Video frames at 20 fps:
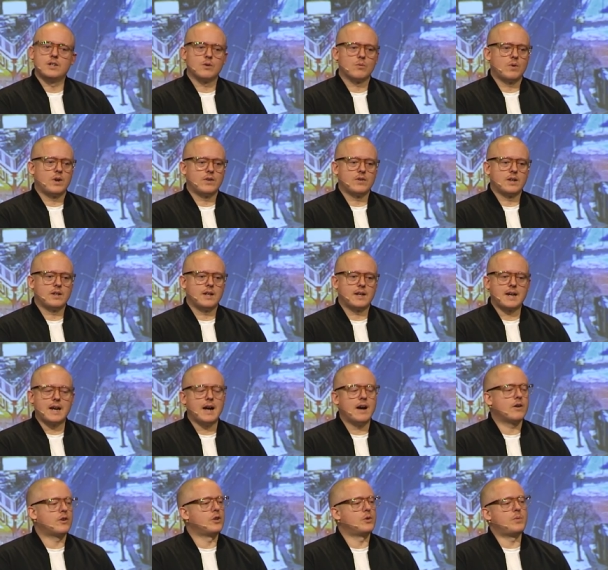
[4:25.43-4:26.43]
And you're wondering, like,
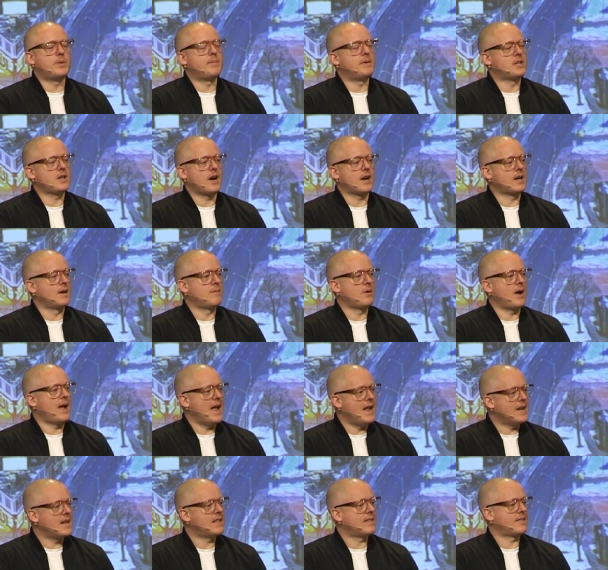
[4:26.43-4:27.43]
how could we be talking about
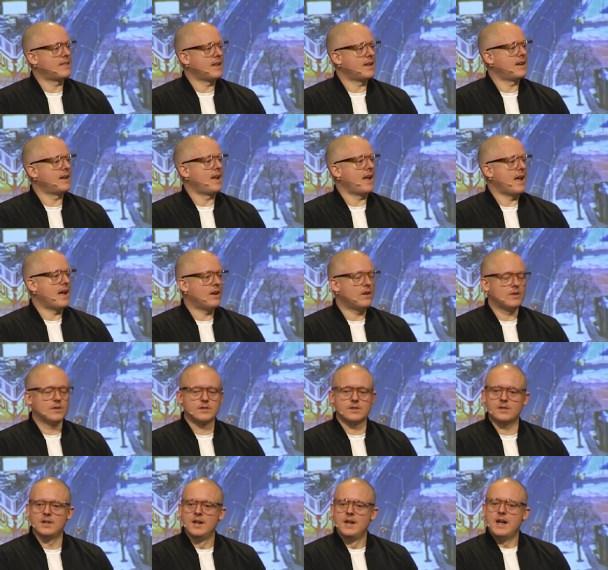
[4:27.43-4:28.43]
anything
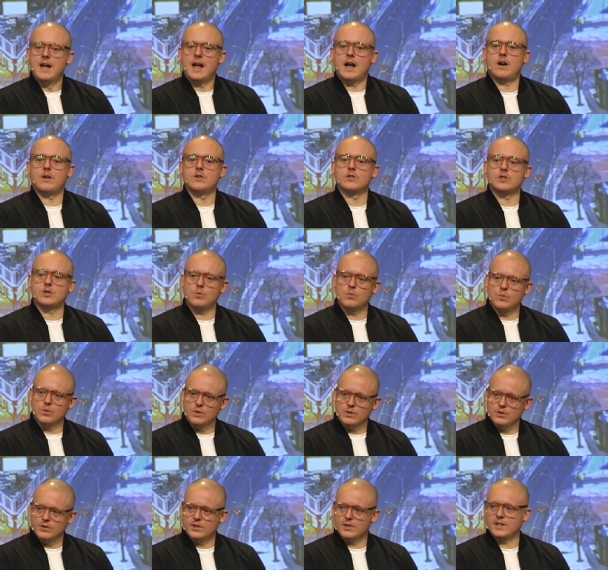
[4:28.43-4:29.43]
else? How does the
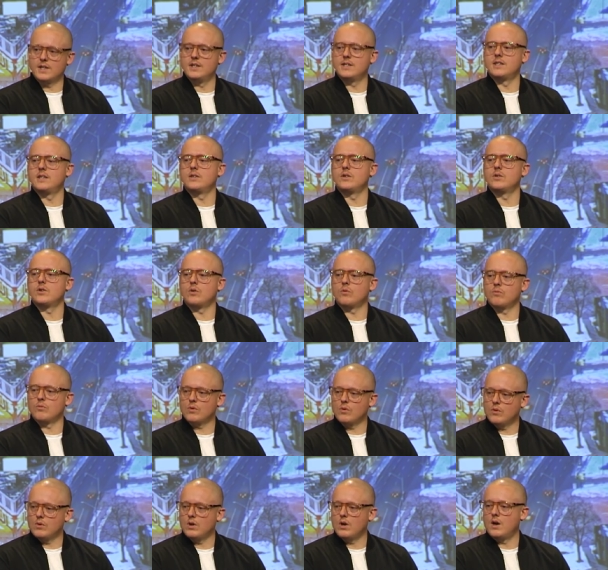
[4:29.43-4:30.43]
world just continue to
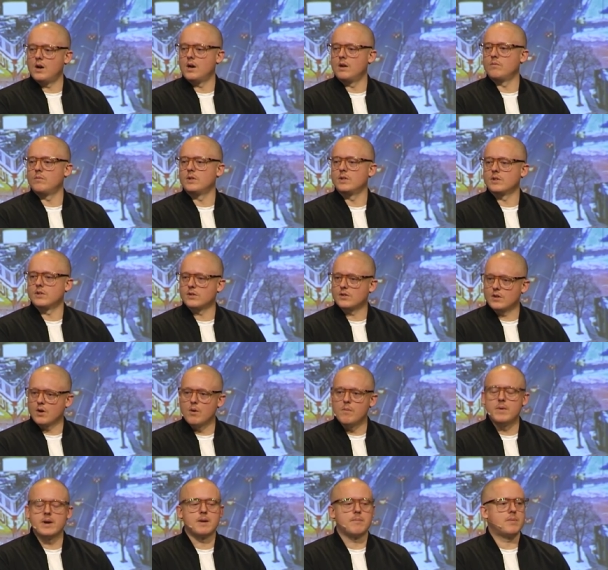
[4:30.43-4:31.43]
roll on when
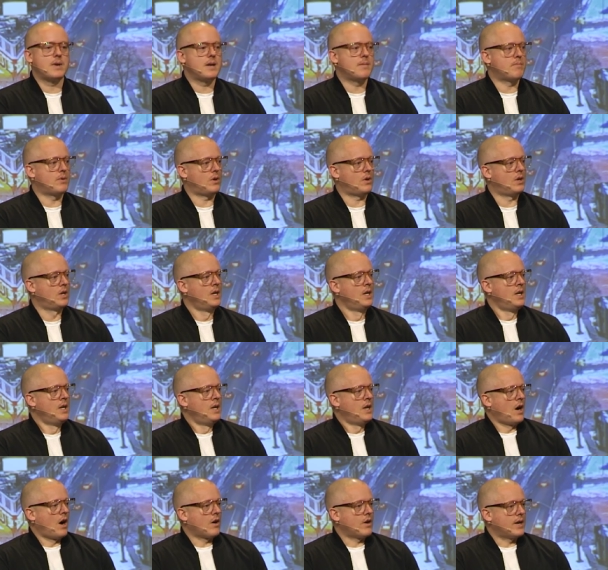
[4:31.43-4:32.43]
so many people
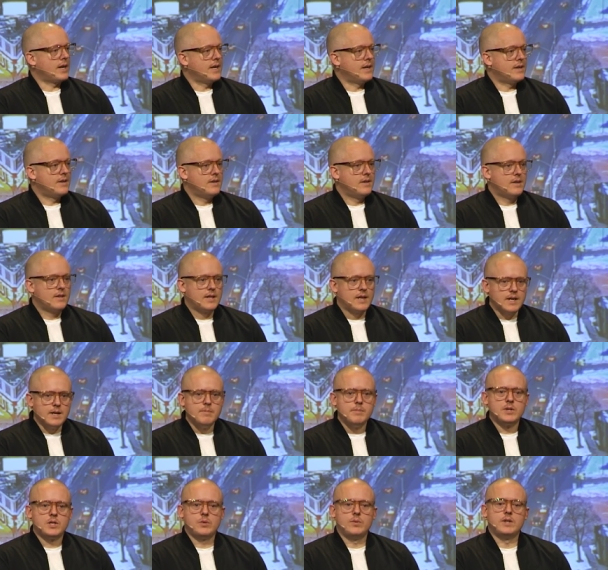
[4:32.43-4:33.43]
are in the
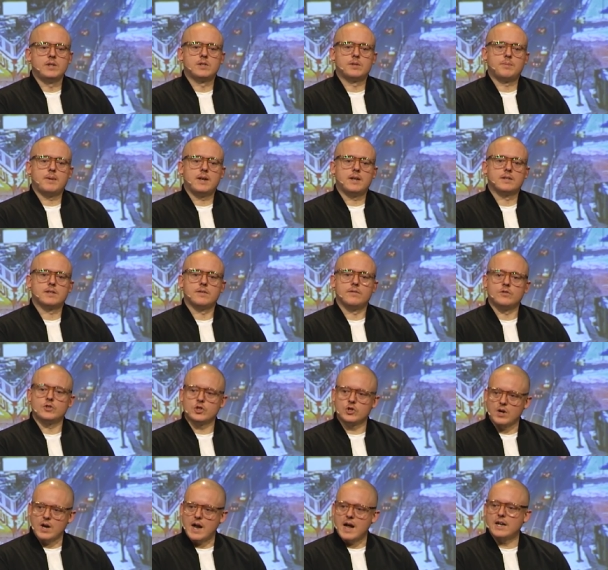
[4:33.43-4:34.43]
in between space of
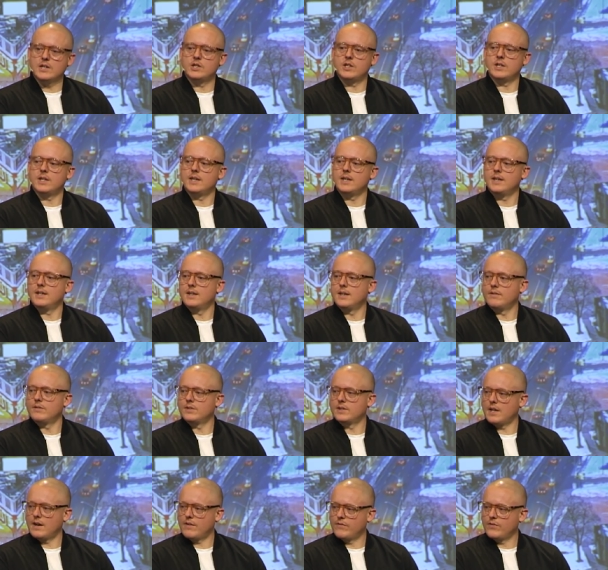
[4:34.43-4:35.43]
tragedy, of
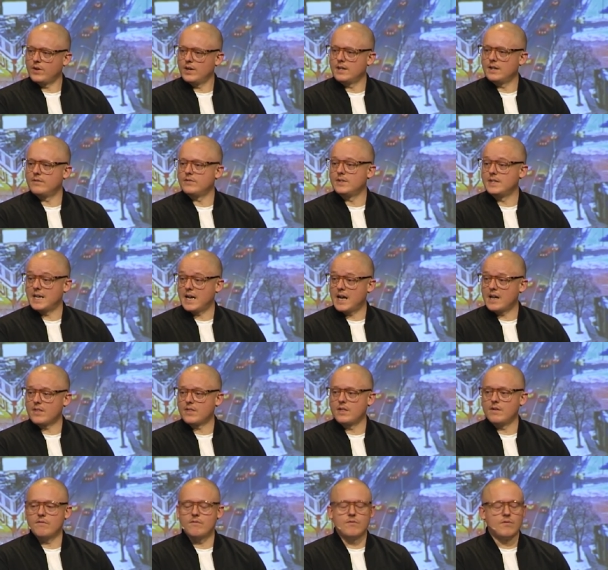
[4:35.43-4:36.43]
suffering, of
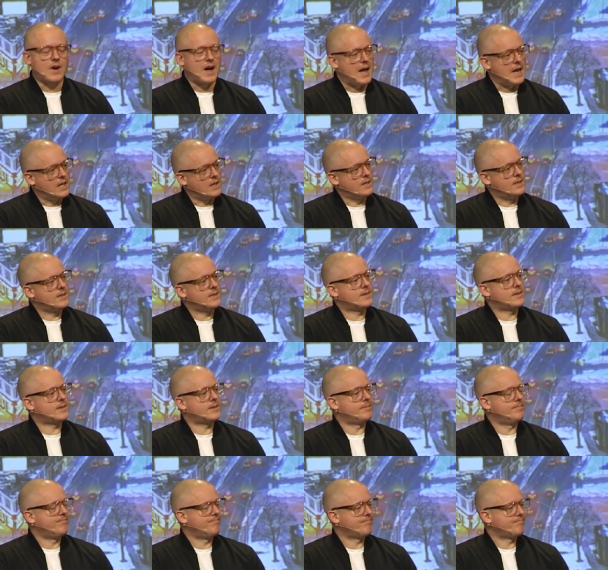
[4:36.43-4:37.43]
death, of
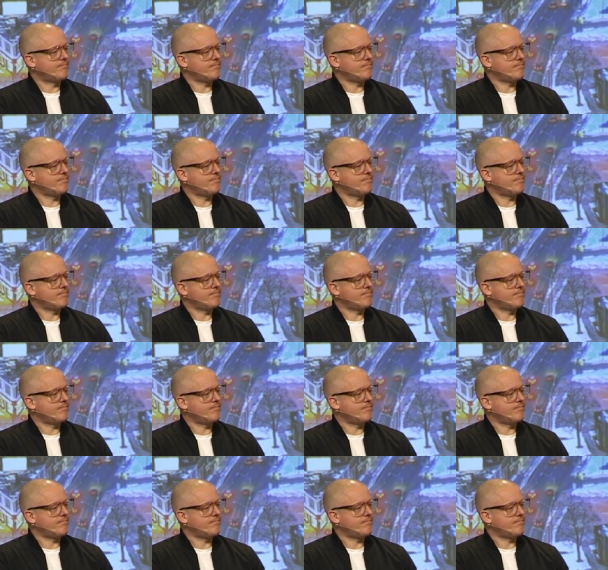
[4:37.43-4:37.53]
violence?